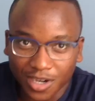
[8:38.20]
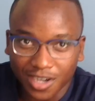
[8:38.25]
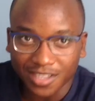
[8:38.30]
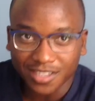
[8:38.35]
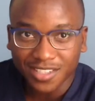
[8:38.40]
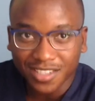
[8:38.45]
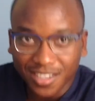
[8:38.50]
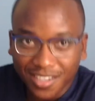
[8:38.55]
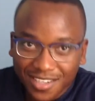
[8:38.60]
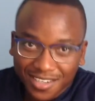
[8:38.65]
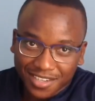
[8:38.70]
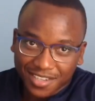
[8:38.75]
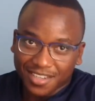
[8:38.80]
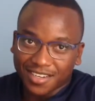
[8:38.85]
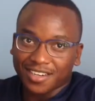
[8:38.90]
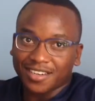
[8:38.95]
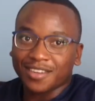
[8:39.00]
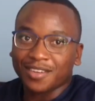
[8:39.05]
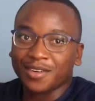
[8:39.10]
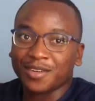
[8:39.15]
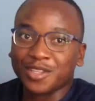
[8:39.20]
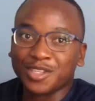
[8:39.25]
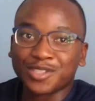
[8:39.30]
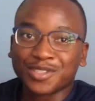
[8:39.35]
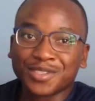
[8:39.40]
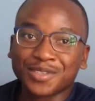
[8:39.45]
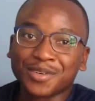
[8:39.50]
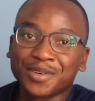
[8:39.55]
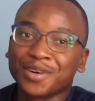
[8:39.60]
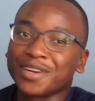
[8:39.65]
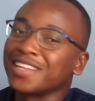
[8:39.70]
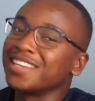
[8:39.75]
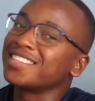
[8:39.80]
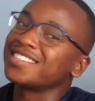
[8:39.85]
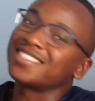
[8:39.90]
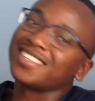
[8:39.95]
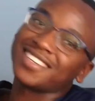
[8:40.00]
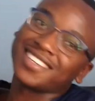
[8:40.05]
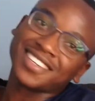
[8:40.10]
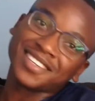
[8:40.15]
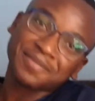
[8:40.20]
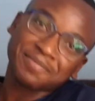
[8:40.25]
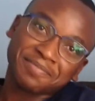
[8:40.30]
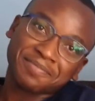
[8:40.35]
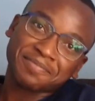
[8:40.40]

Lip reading: Answer? On this. Okay, let's start again.